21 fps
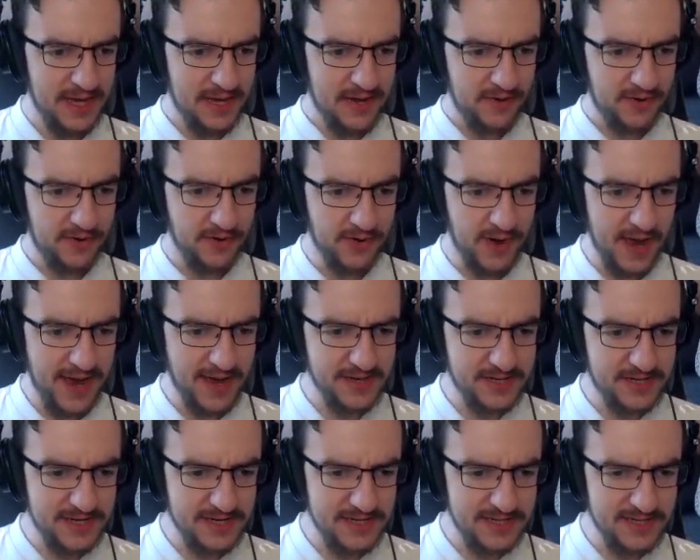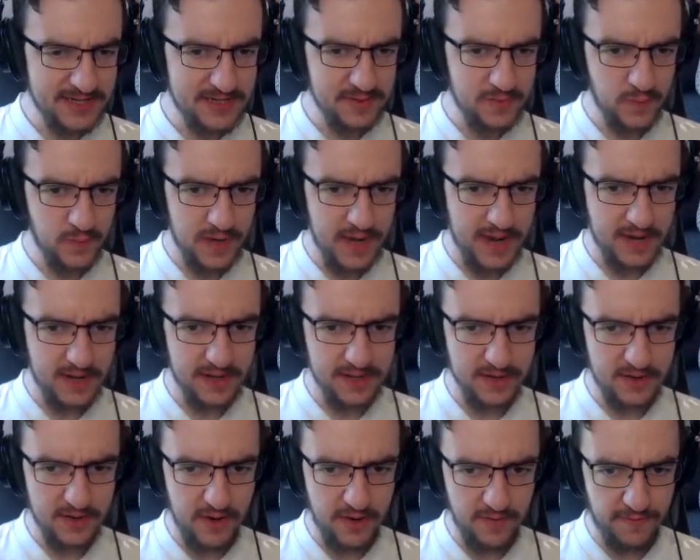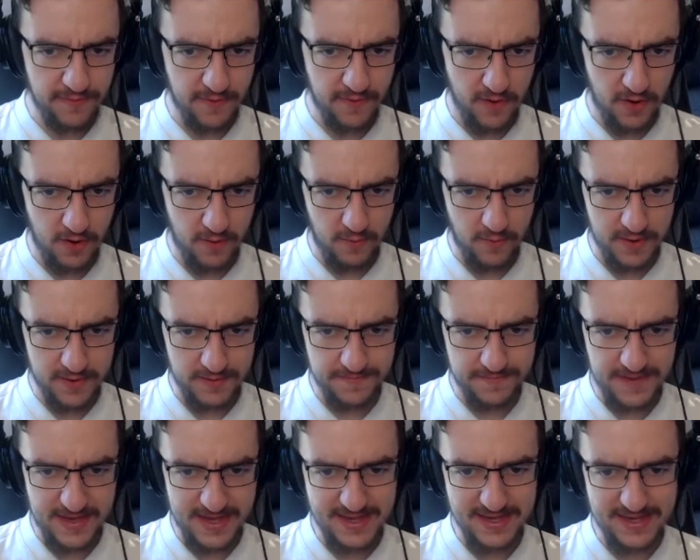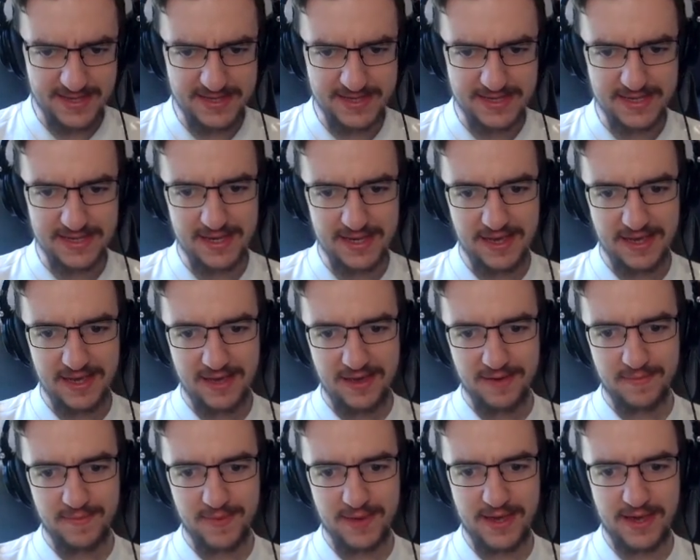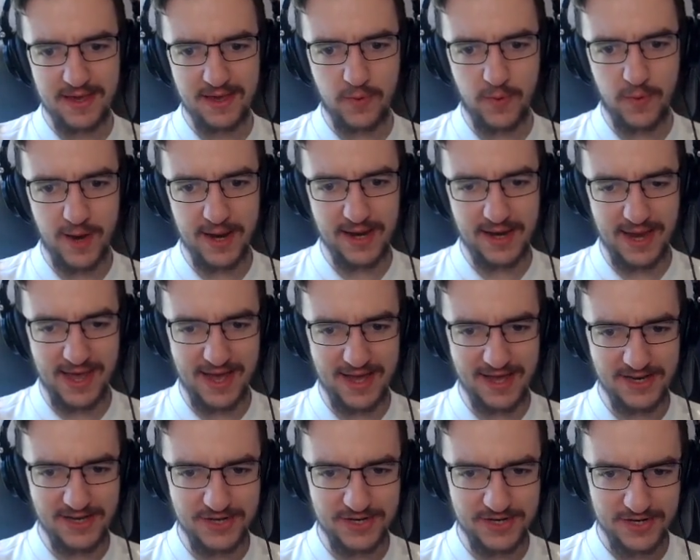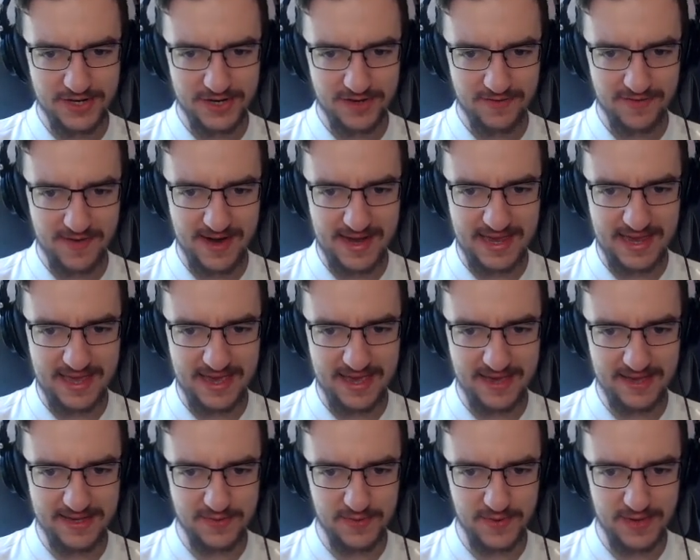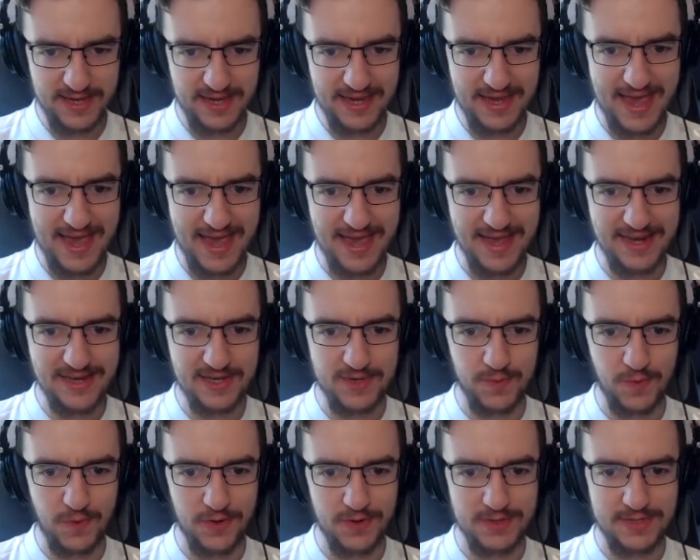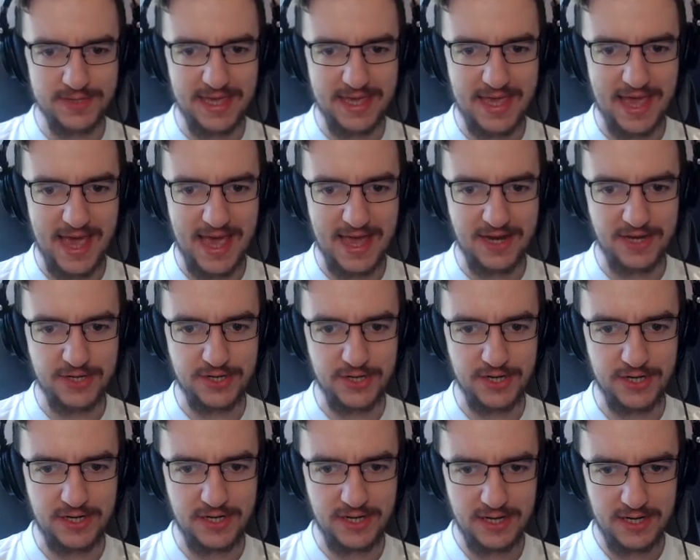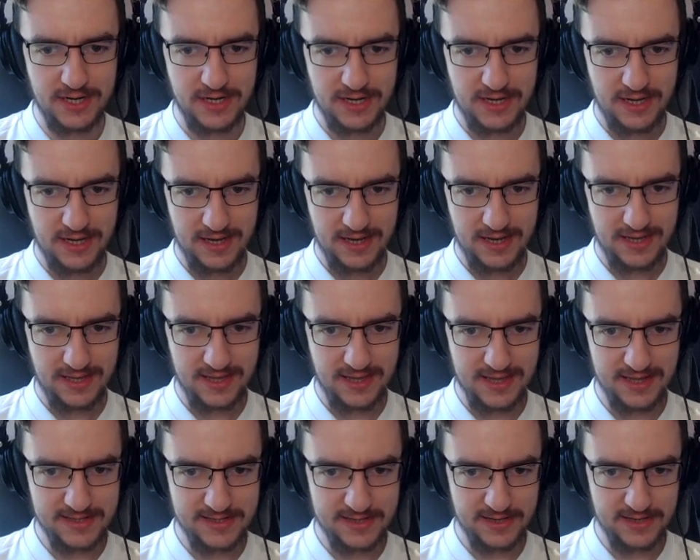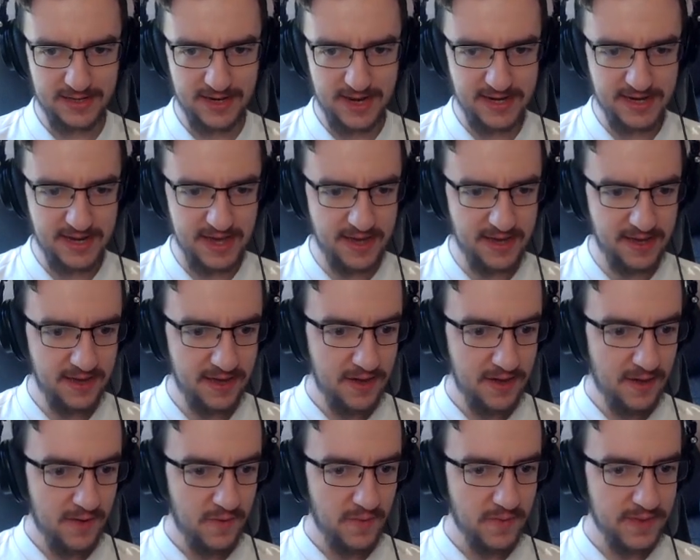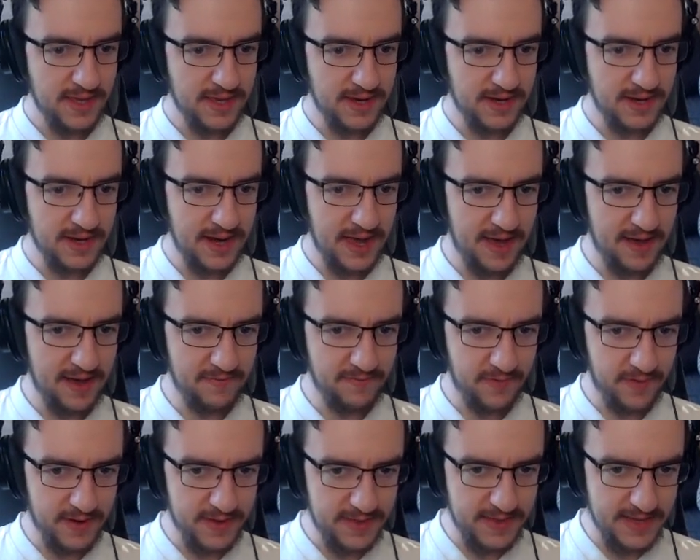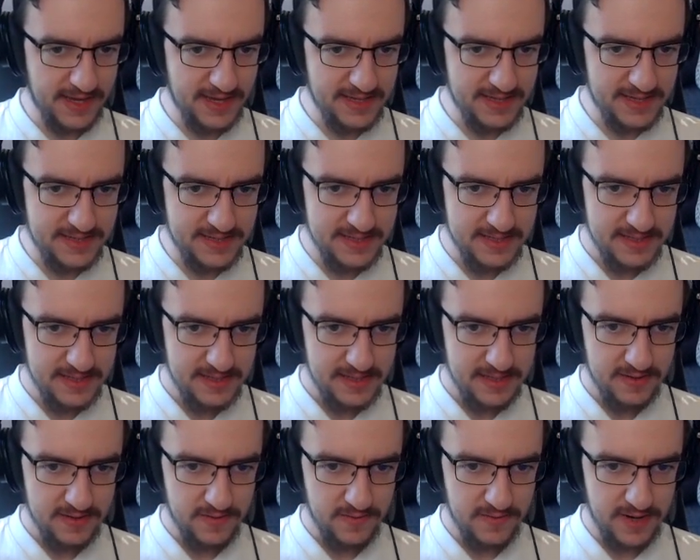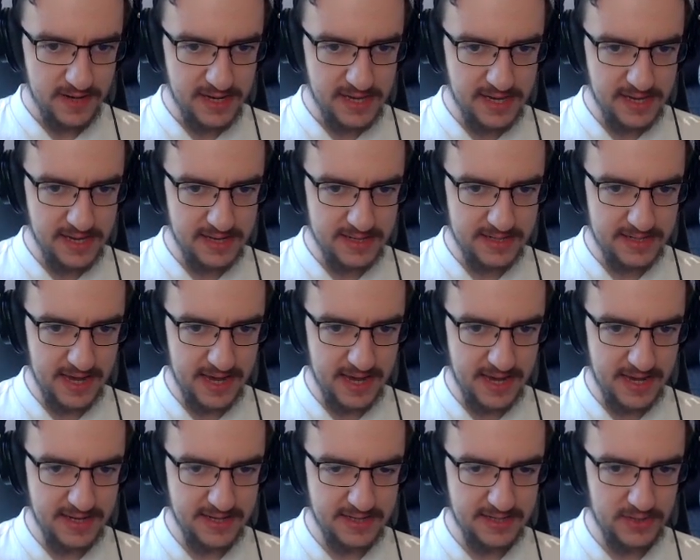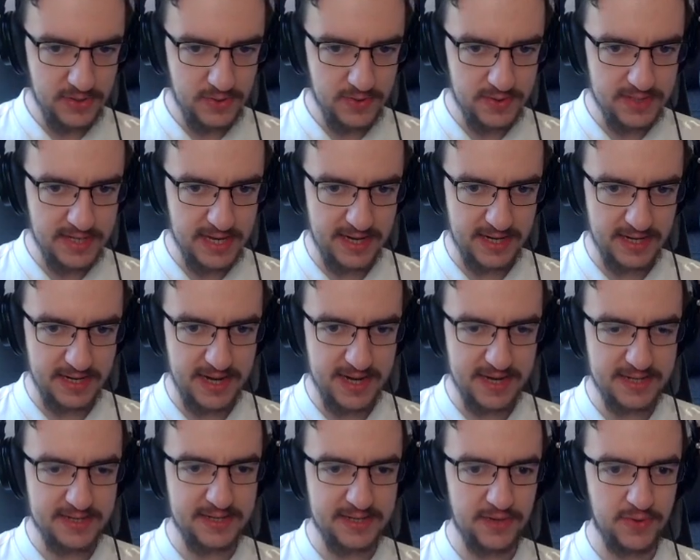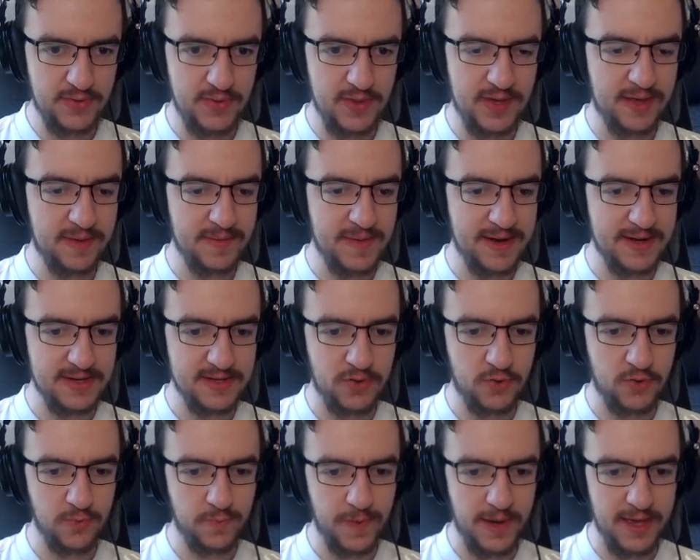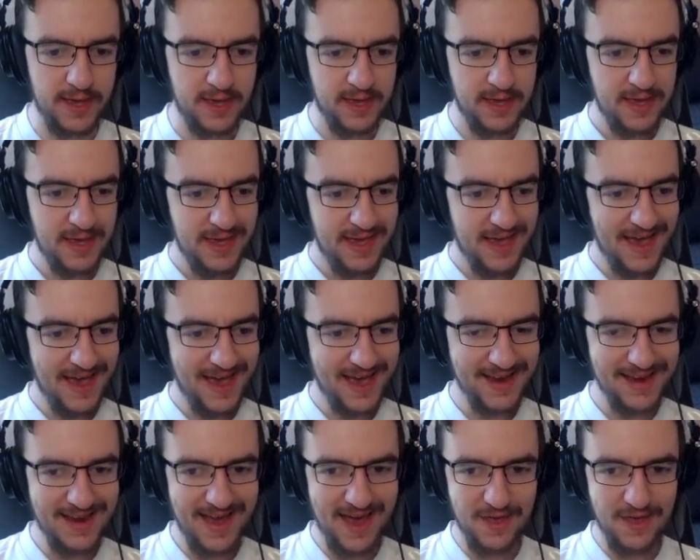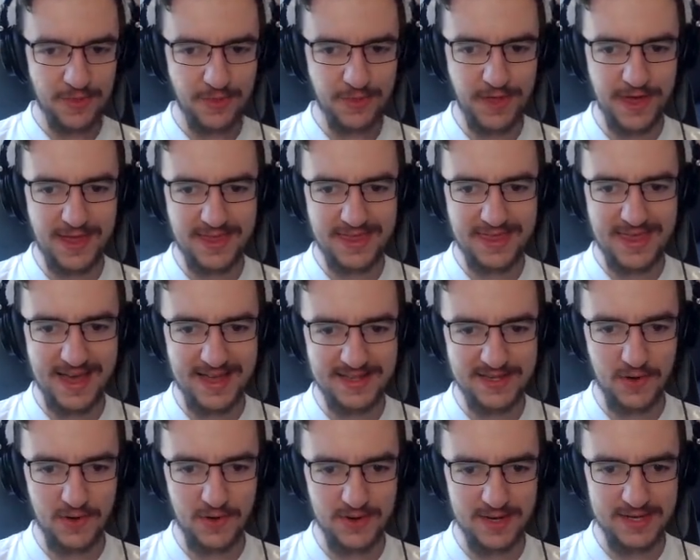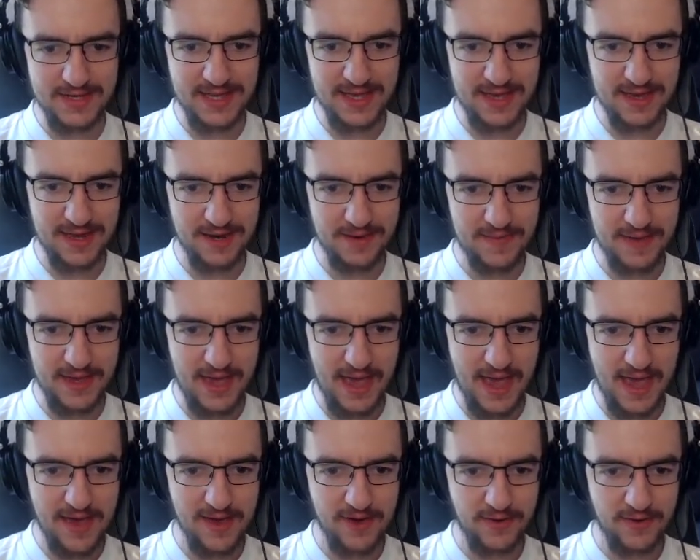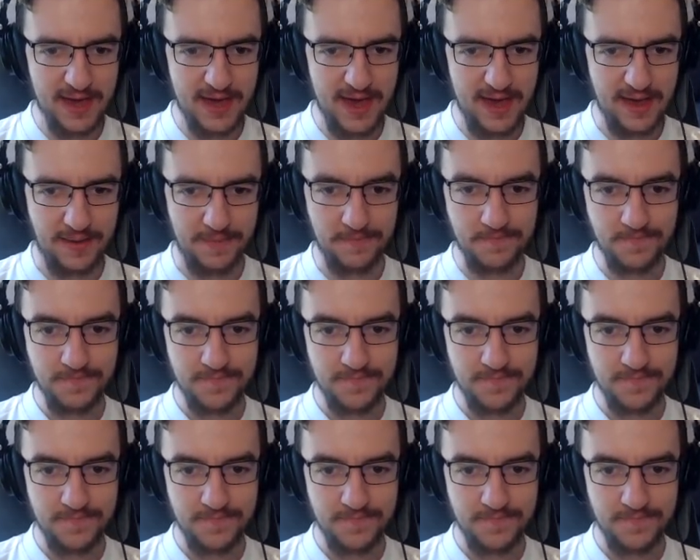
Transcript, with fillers: Crew hatches, we are going to go for one of these, being quite large right here, so we can get in towards the engine. Uh, that's a good idea. We're then going to have one of these right here to get into the tank next to the Commander's Cupola. And I think that's honestly going to be a-okay.